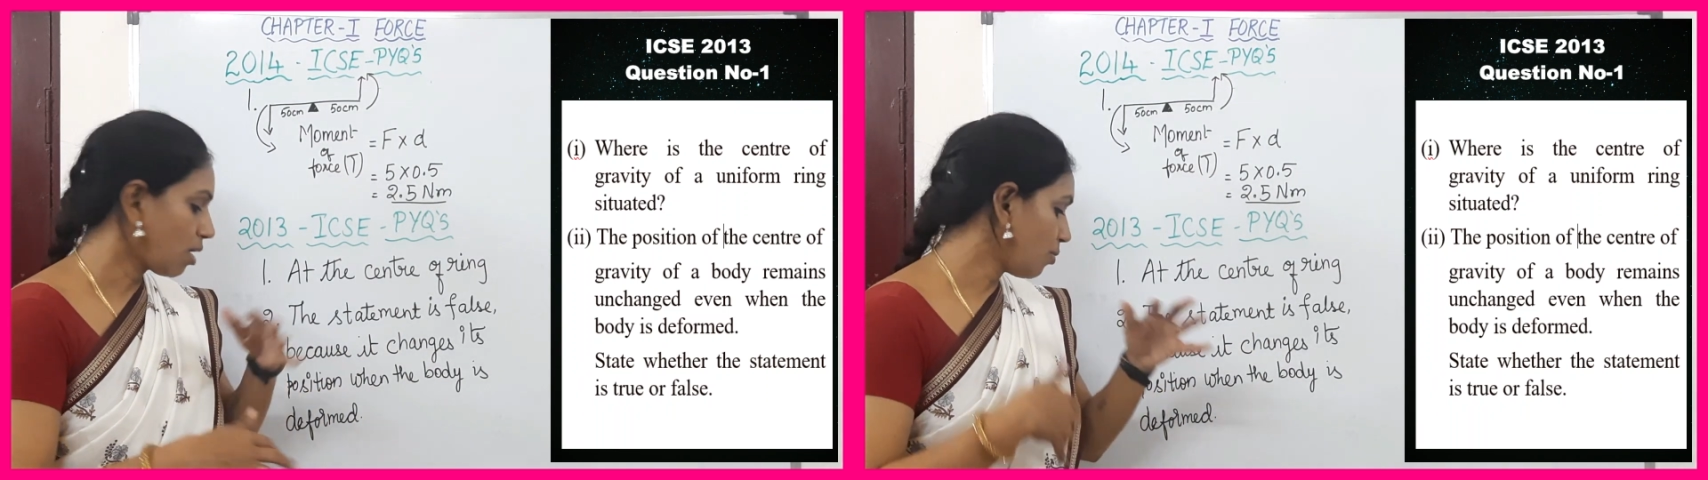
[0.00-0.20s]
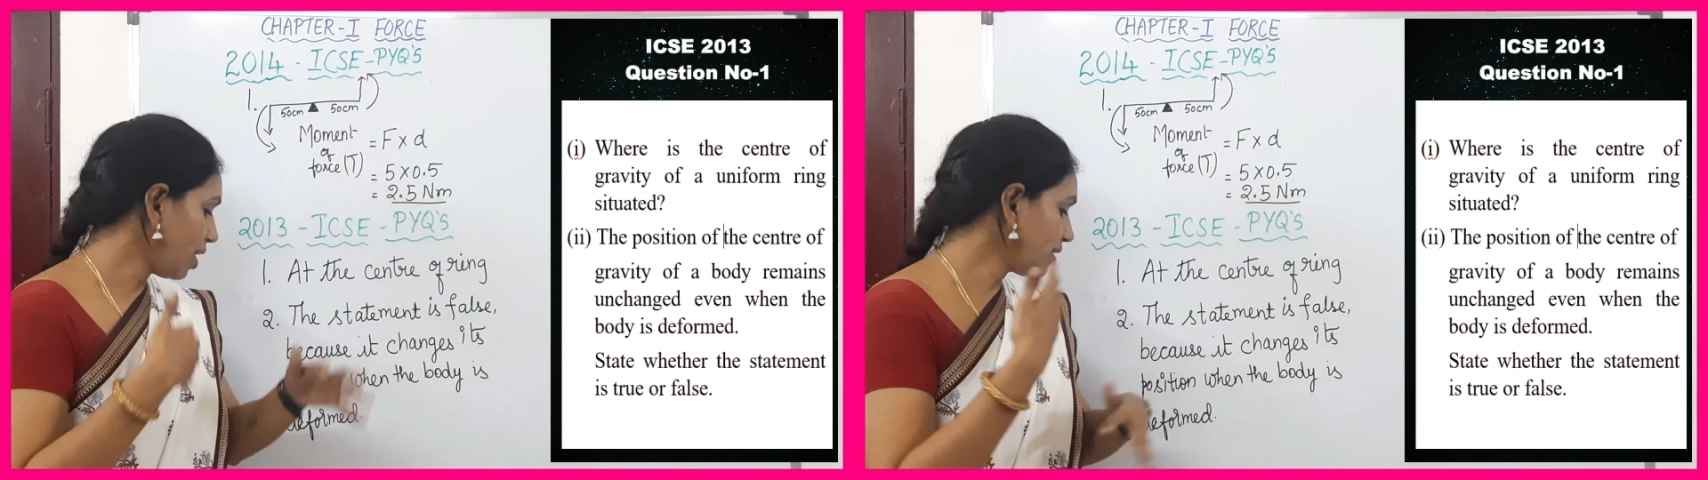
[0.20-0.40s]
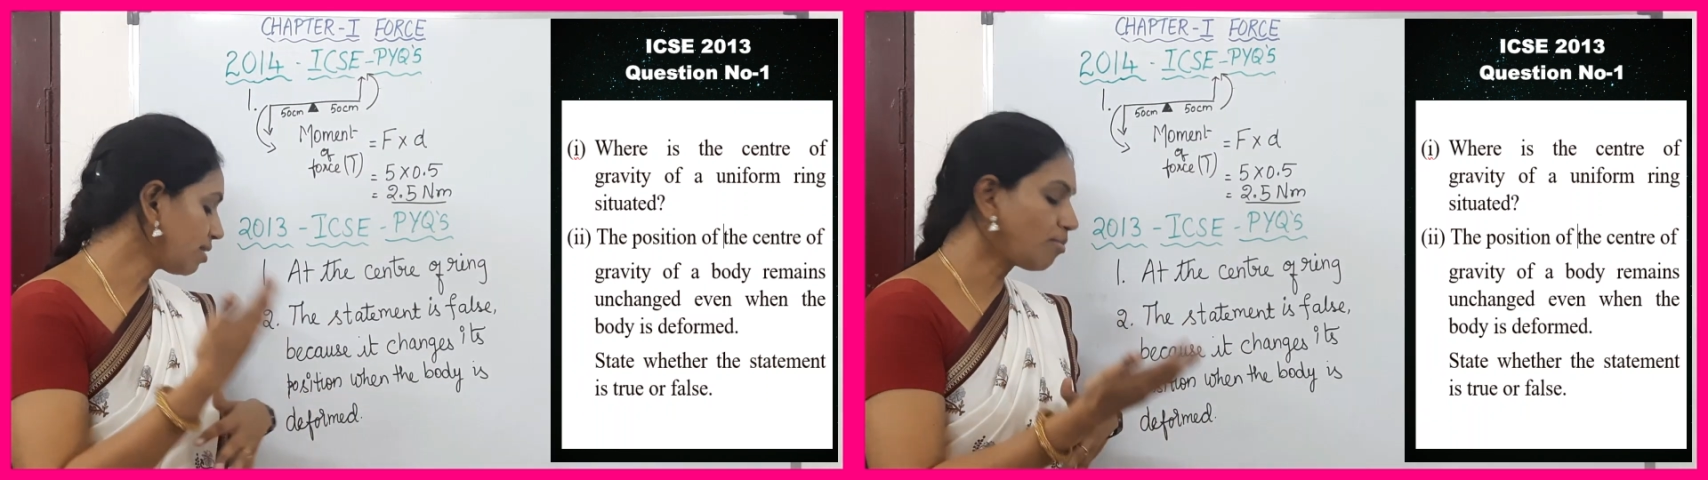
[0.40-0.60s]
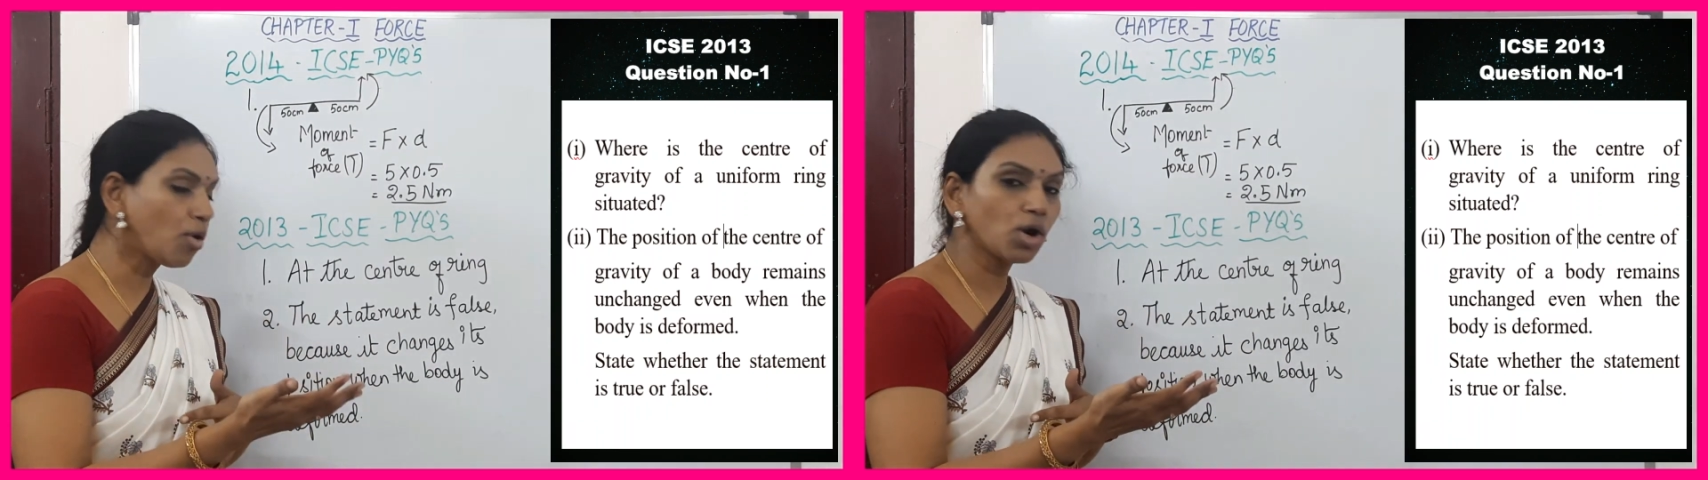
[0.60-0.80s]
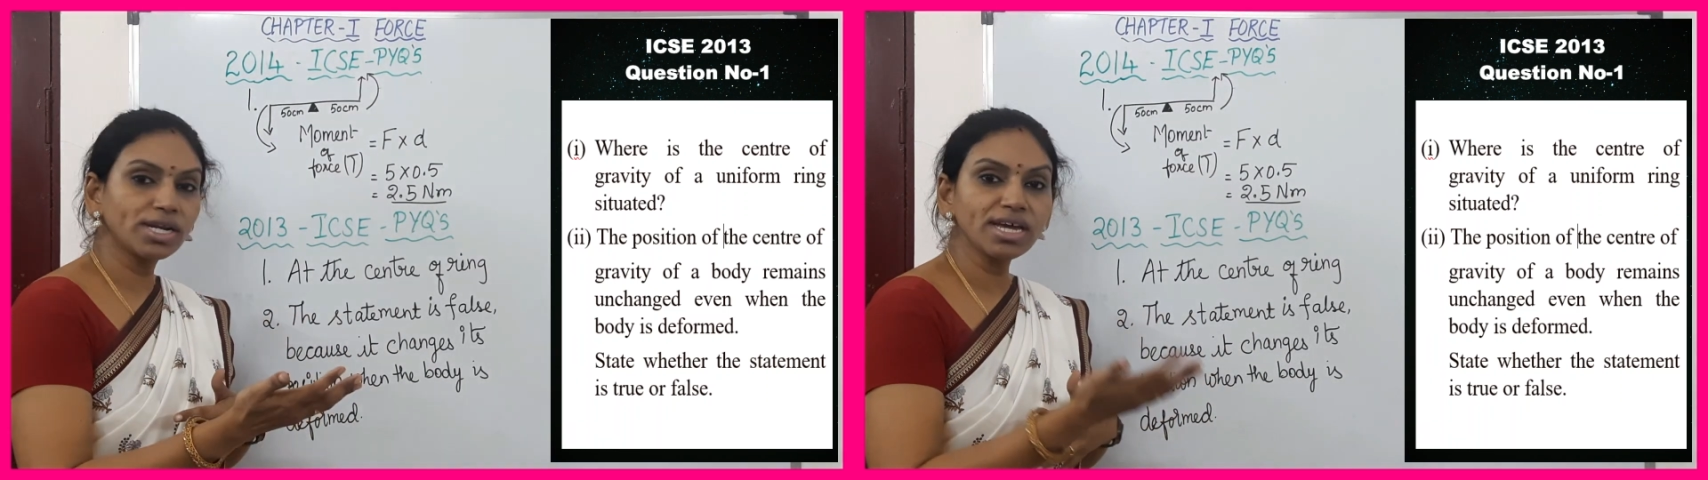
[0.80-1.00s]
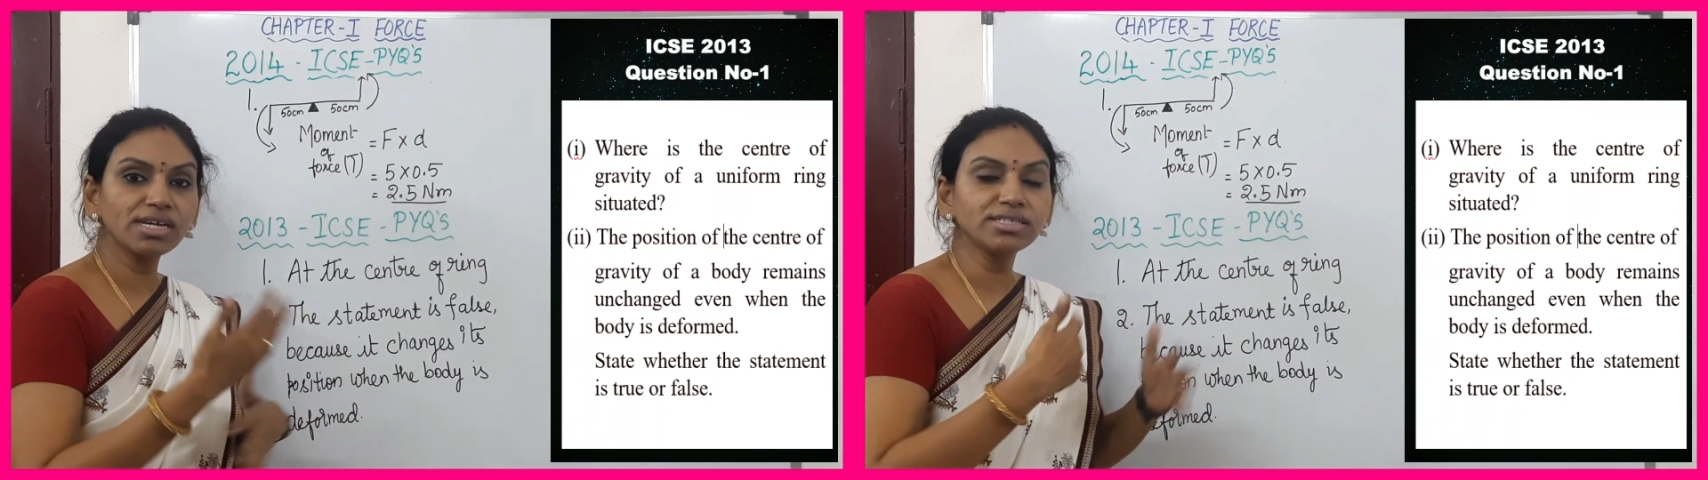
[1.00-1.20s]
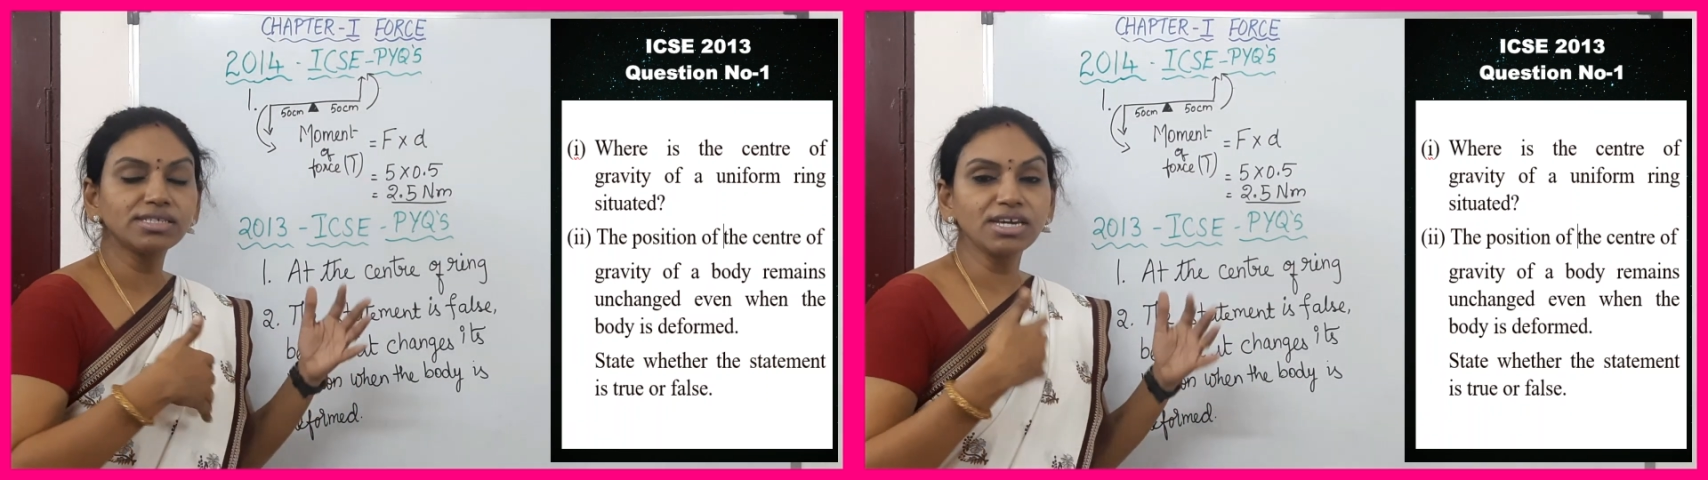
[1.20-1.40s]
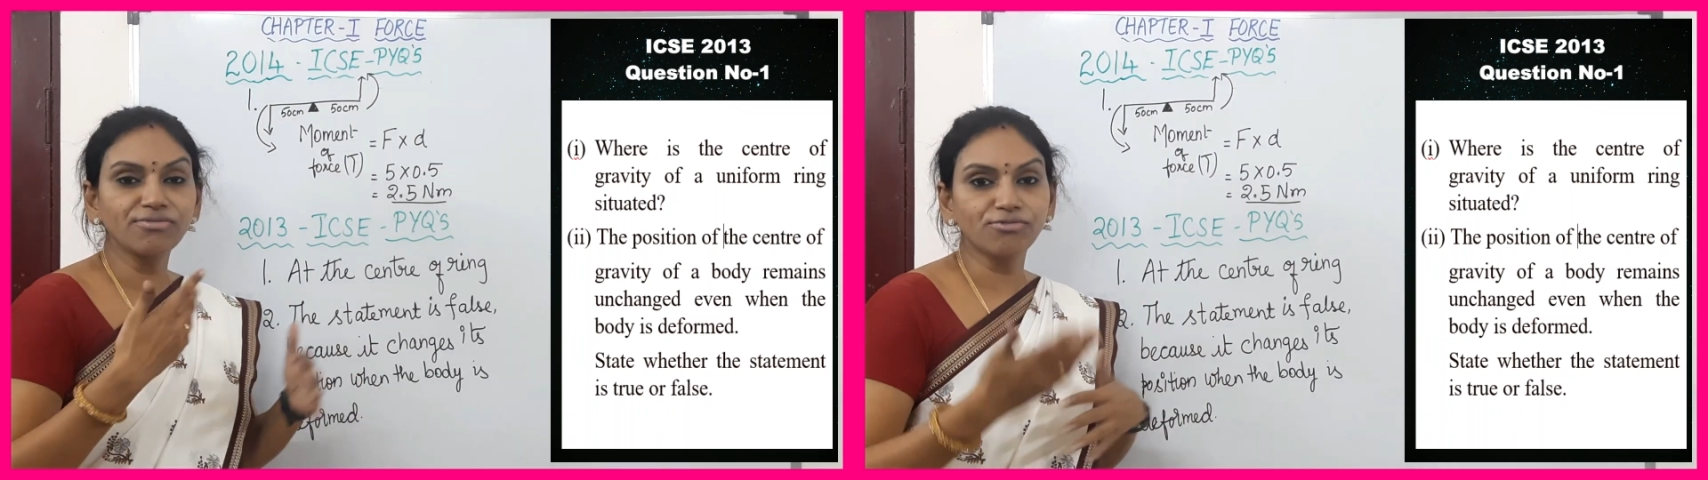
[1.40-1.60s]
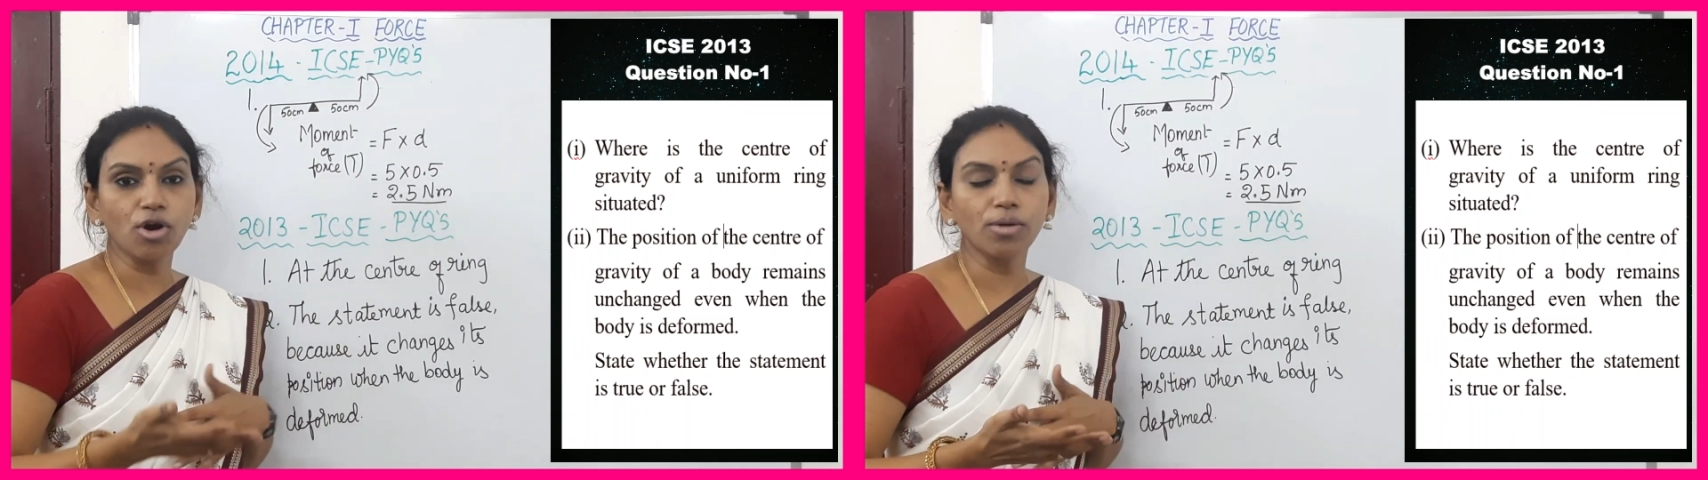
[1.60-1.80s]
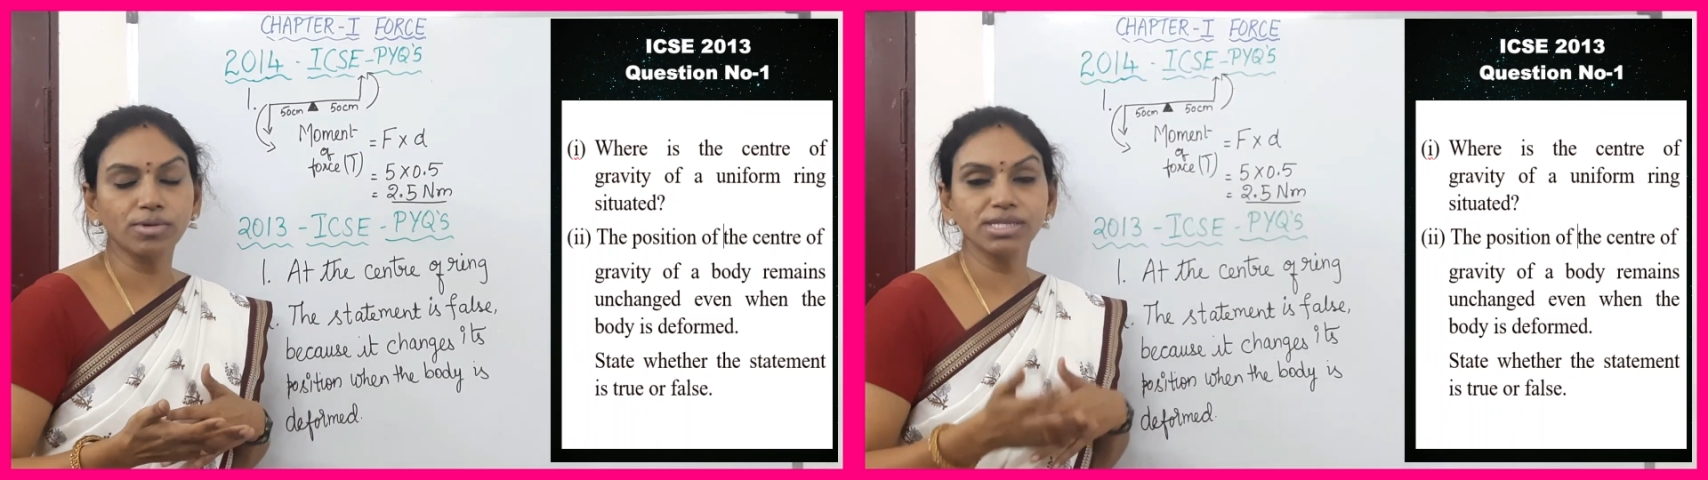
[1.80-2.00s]
when the body is
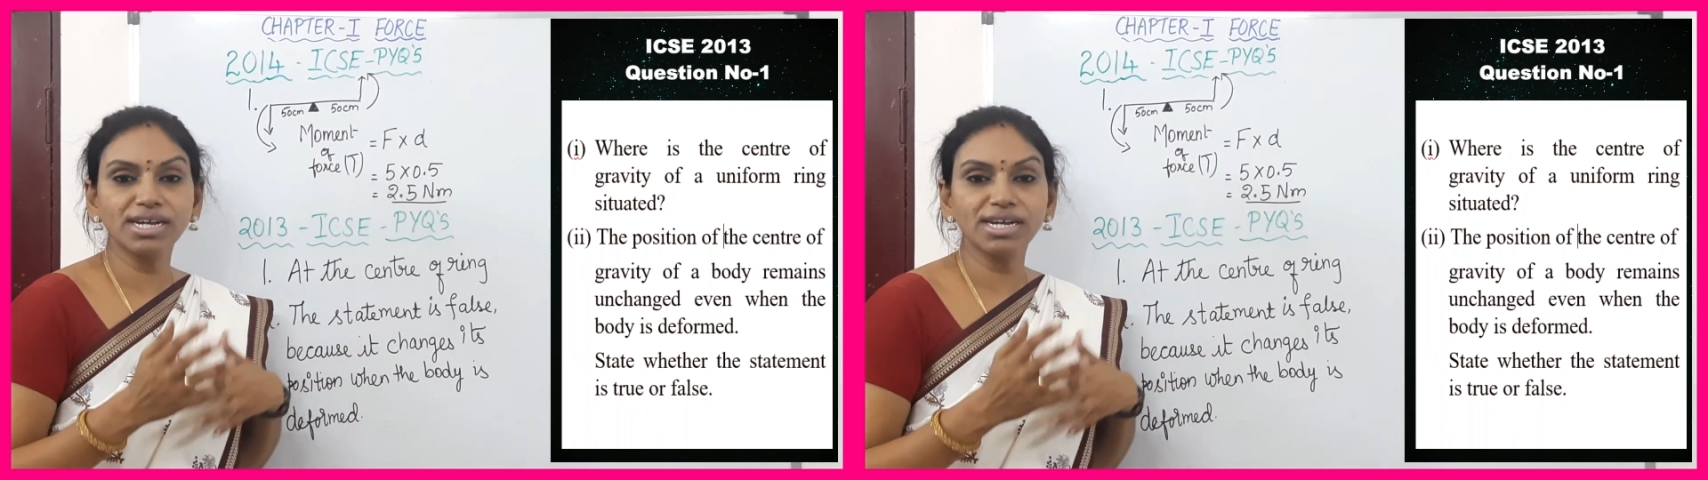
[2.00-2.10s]
deformed.